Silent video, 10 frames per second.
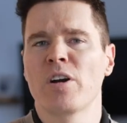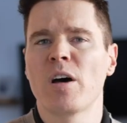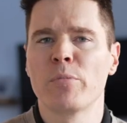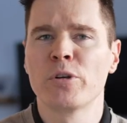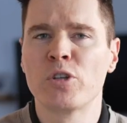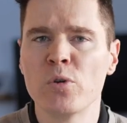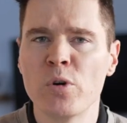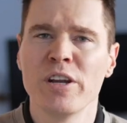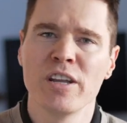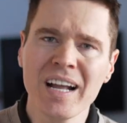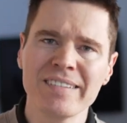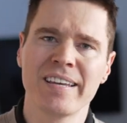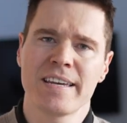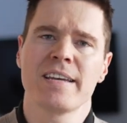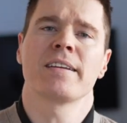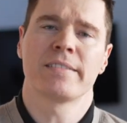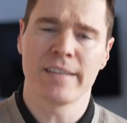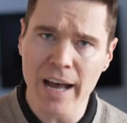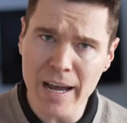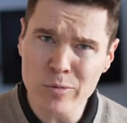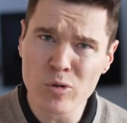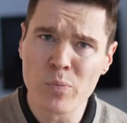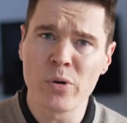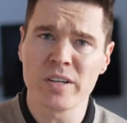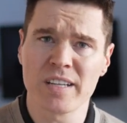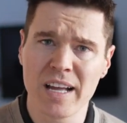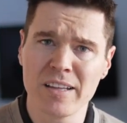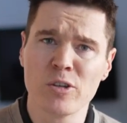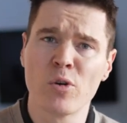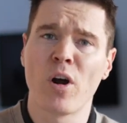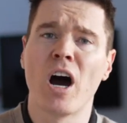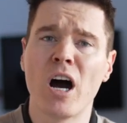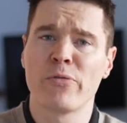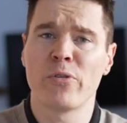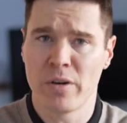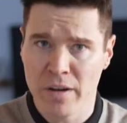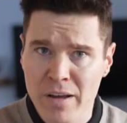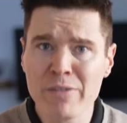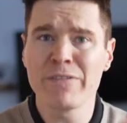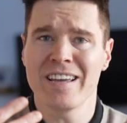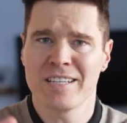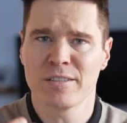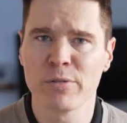number 2, not taking the time to present your offer face to